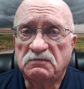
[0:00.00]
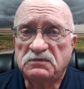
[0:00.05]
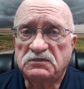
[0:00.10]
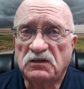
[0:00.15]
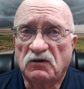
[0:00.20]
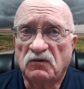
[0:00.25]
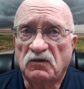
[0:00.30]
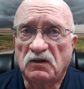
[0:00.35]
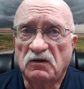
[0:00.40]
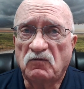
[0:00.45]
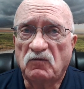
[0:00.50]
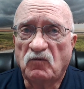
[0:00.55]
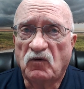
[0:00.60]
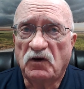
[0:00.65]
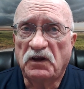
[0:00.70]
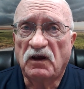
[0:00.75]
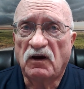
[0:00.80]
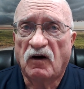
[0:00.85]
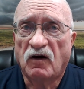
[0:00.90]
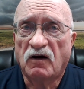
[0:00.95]
so that
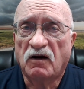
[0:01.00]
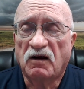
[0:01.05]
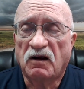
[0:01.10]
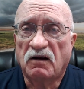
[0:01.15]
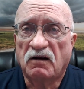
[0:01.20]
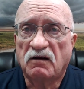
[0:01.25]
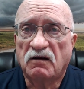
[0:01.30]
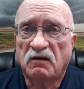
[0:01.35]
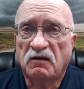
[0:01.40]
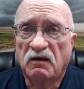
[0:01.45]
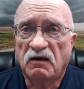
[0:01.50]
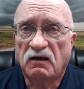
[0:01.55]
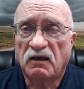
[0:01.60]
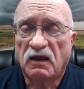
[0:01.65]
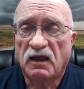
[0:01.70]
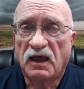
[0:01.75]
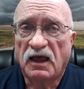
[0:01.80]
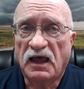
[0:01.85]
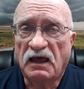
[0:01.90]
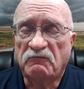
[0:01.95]
we are
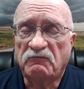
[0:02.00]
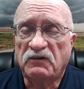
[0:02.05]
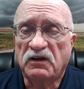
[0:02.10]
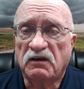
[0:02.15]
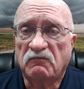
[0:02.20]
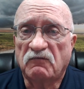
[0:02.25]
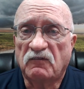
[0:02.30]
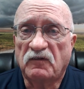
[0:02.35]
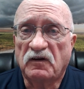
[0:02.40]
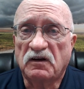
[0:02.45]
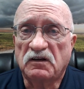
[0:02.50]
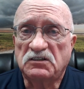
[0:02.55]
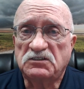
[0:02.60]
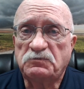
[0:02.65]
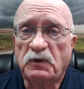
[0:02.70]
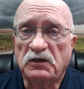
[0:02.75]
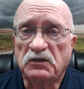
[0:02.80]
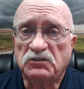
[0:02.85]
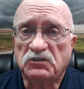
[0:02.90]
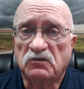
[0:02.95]
having a very
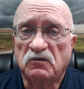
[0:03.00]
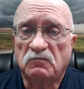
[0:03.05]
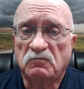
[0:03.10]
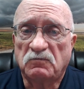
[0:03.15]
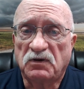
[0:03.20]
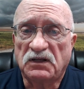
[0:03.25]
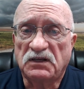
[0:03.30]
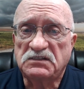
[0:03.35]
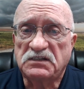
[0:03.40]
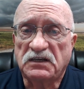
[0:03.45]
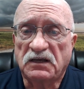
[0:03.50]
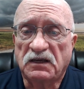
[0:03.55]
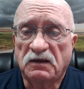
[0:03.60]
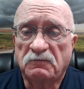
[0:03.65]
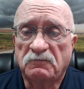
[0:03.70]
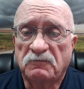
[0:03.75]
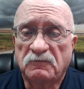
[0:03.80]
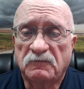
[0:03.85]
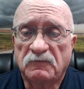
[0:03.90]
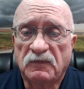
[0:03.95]
special
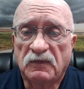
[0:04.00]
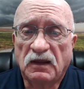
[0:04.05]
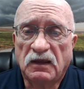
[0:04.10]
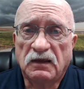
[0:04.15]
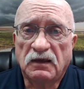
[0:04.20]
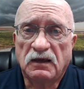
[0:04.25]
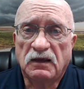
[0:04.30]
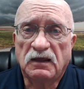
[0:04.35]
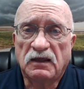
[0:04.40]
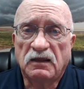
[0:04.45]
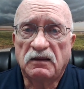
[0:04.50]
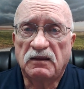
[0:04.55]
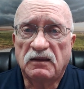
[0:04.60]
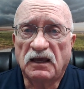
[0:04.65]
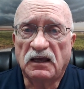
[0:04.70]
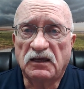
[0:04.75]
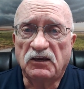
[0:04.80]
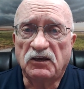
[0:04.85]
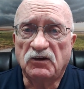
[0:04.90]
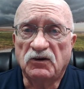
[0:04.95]
blessing.
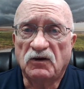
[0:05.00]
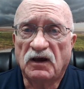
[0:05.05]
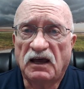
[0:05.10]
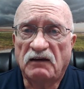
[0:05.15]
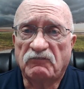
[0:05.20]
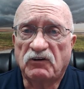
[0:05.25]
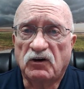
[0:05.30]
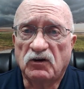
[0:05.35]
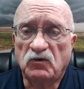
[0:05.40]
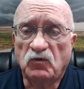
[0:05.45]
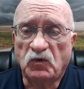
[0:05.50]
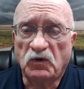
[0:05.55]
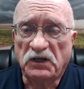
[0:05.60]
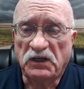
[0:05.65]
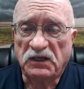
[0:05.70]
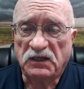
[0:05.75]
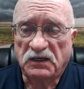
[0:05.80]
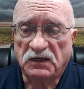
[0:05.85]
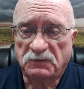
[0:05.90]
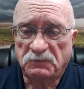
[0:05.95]
Thank you. Have a good
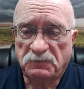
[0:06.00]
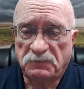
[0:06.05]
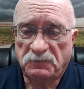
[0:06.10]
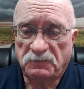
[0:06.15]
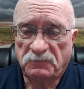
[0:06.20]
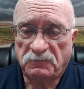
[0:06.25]
week.